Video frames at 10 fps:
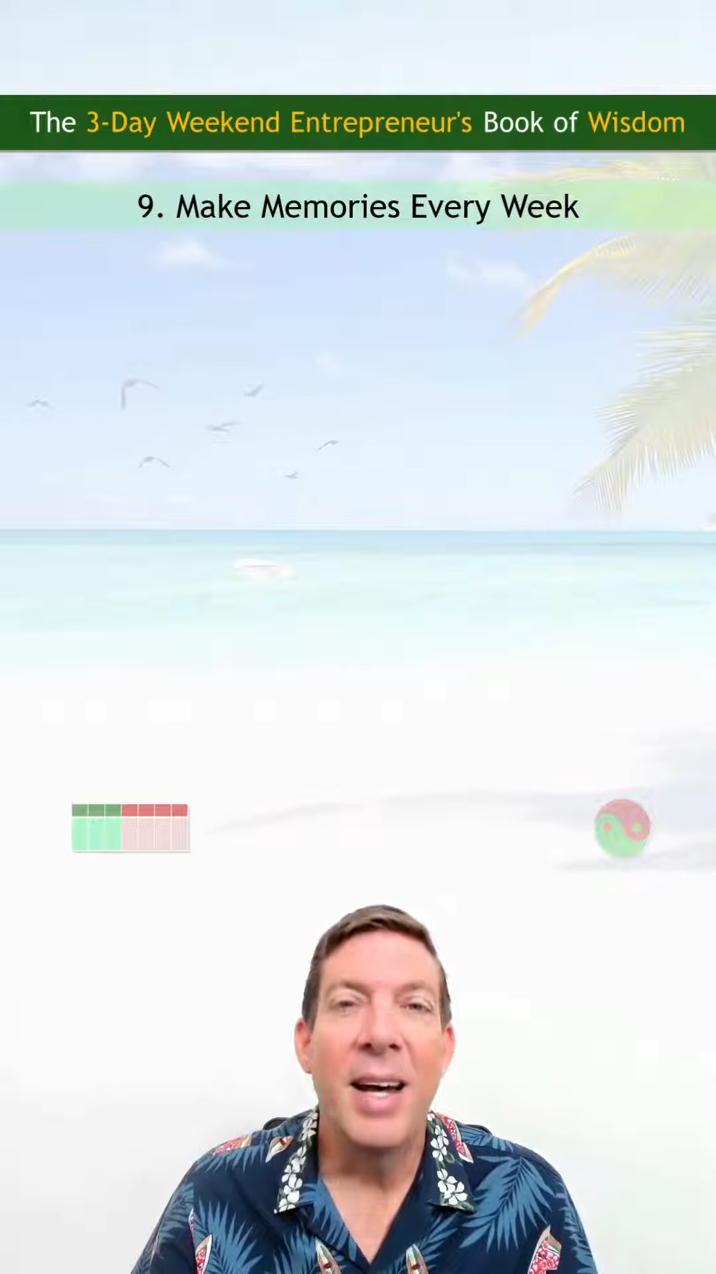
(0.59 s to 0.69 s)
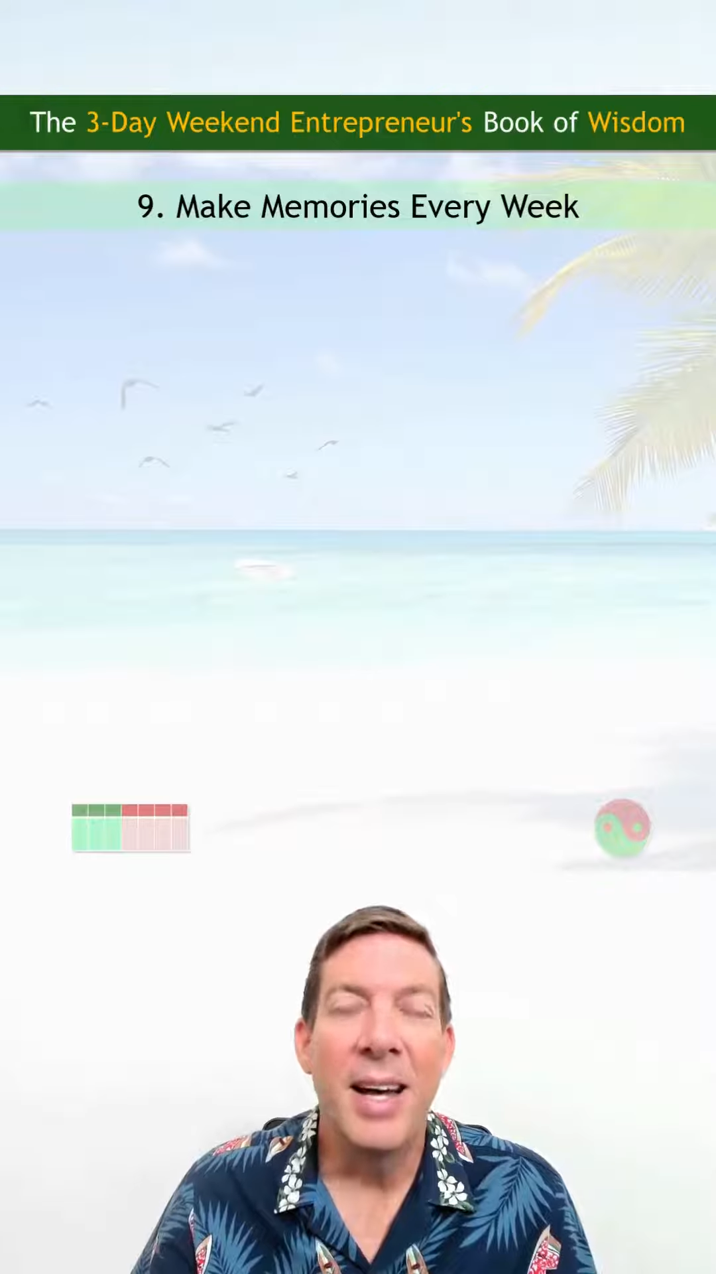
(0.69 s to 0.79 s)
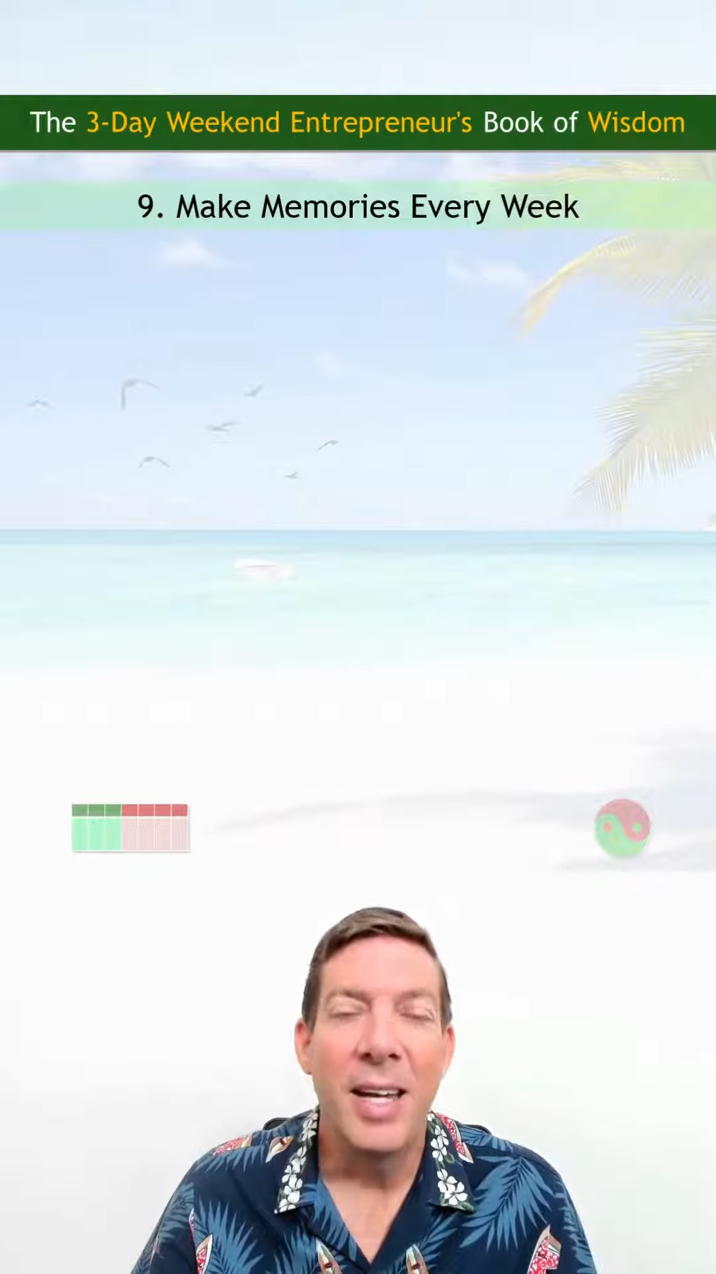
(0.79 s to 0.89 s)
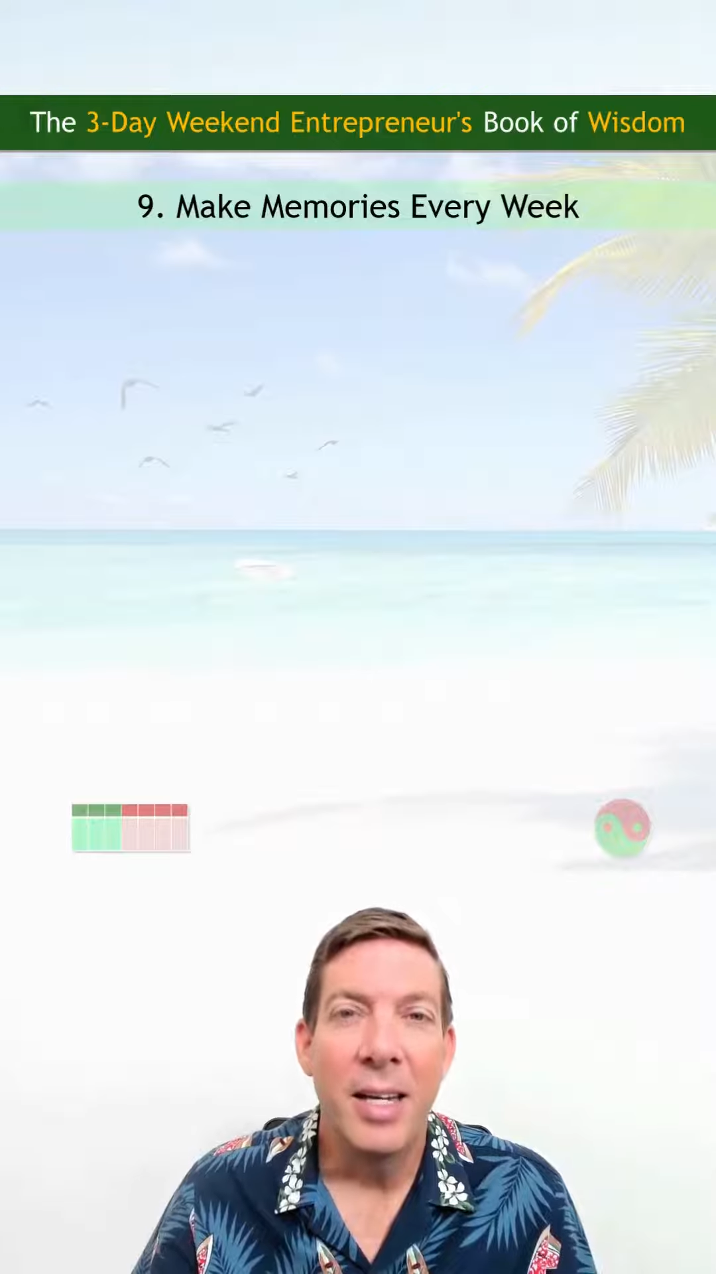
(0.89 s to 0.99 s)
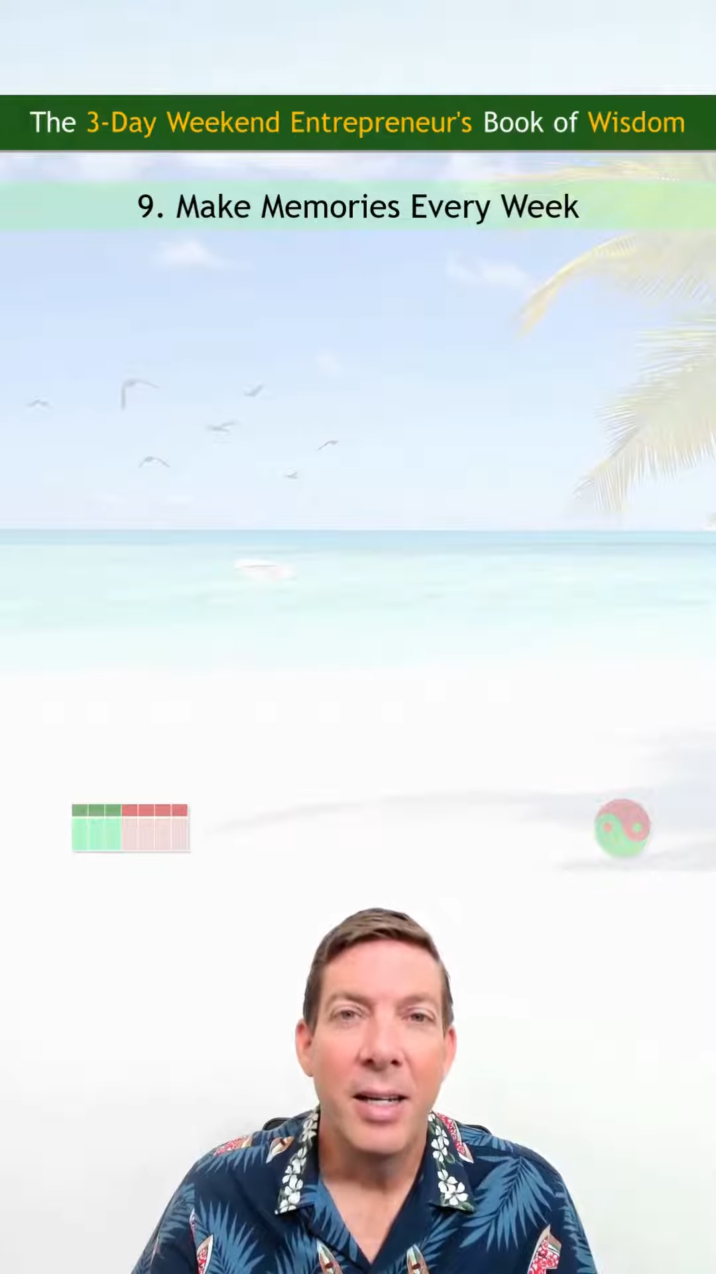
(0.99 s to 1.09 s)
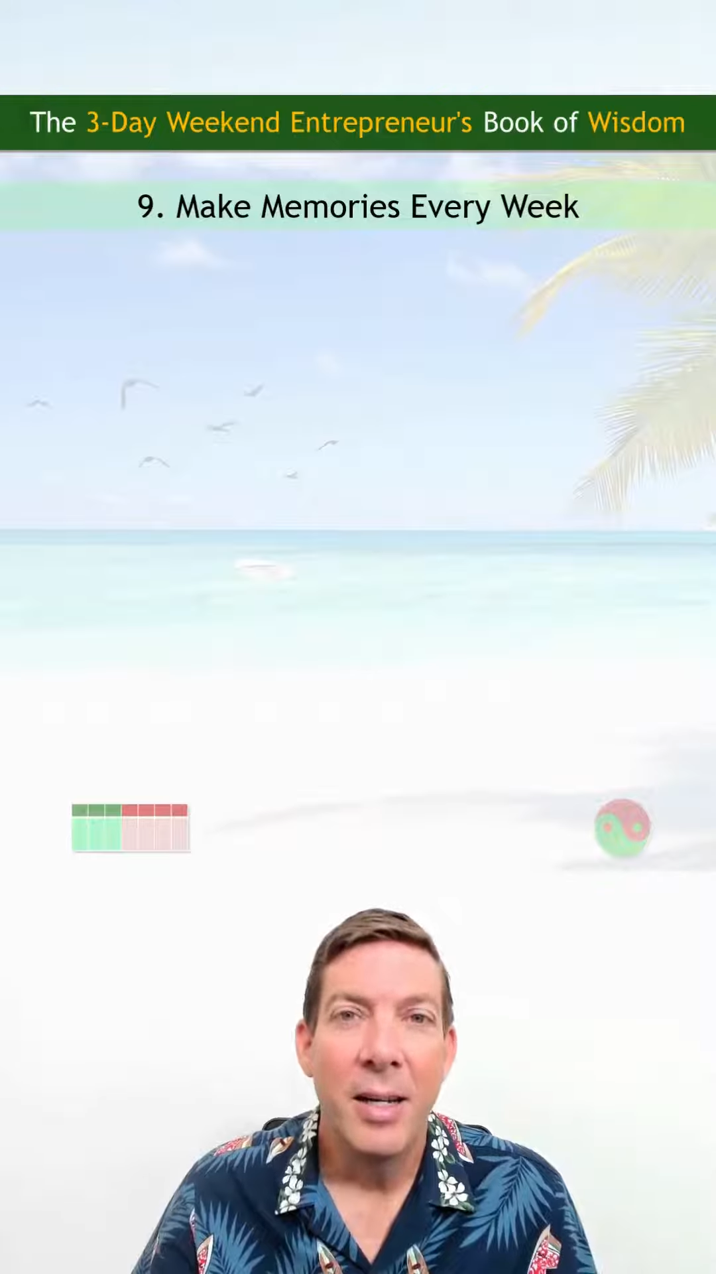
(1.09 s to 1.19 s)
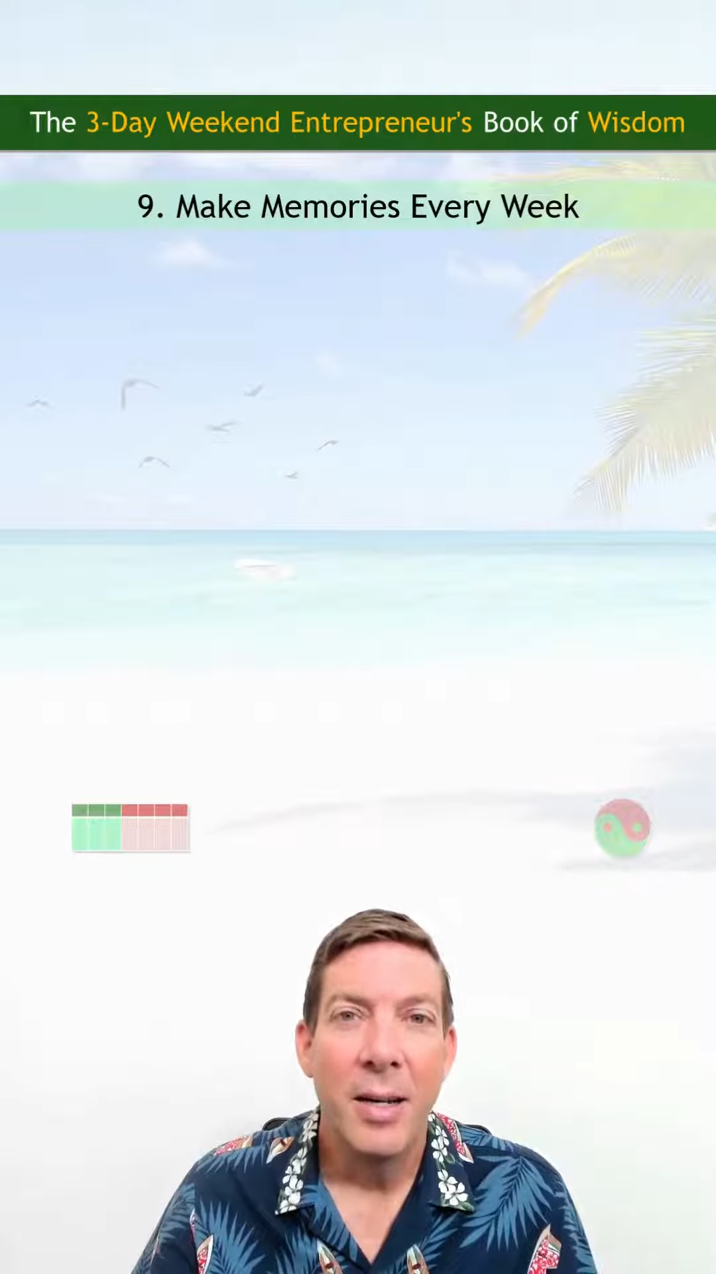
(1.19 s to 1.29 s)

9.